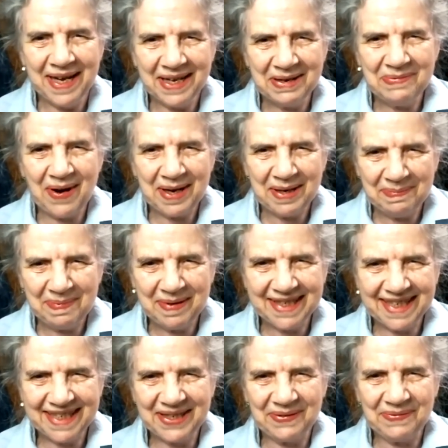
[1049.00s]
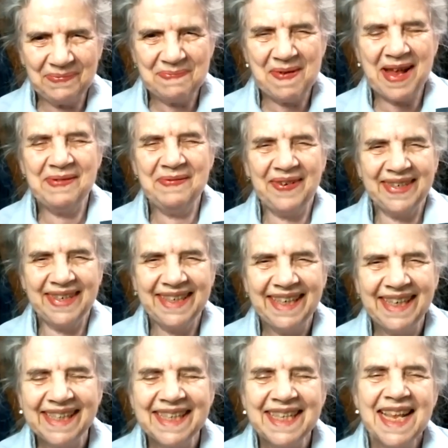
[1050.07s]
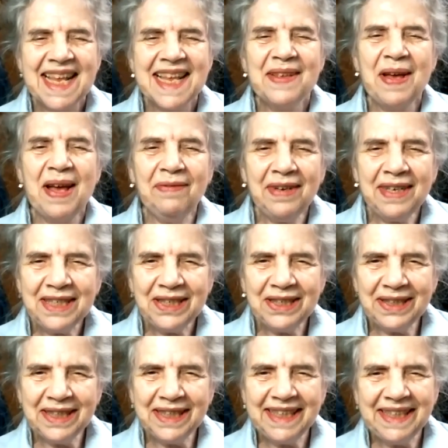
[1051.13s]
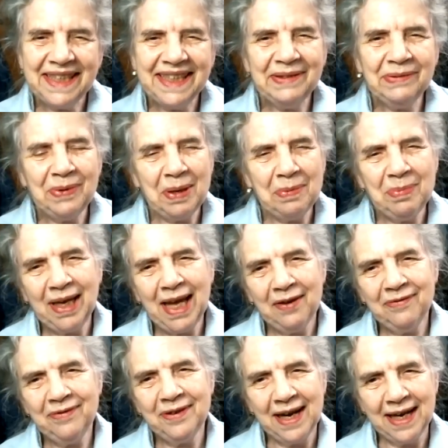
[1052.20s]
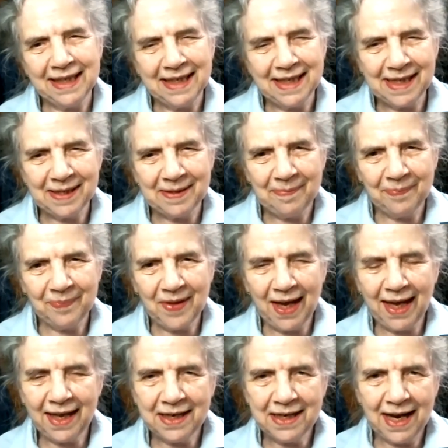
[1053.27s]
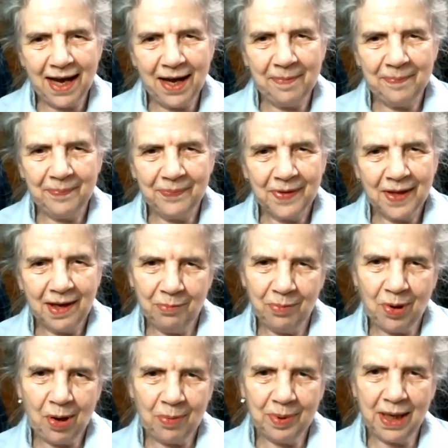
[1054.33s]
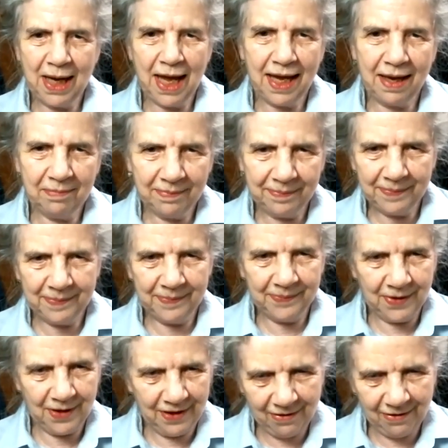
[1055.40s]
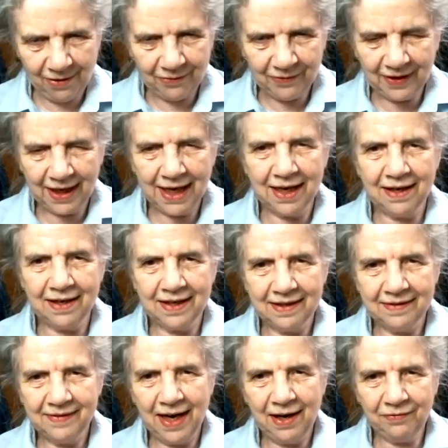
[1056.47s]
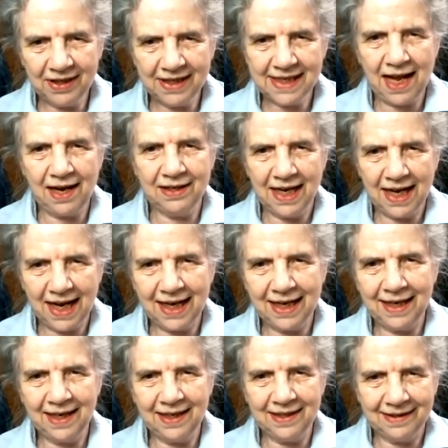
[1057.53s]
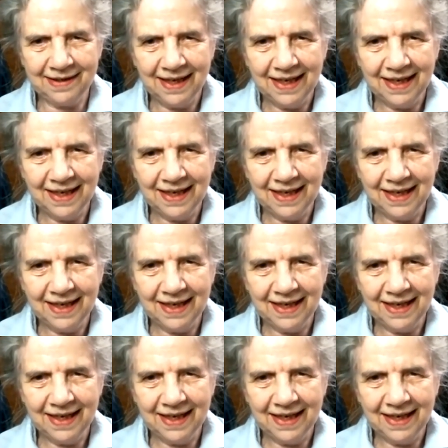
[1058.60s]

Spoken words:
white pieces of paper. Eventually we became friends, and Bob came over here every Sunday, and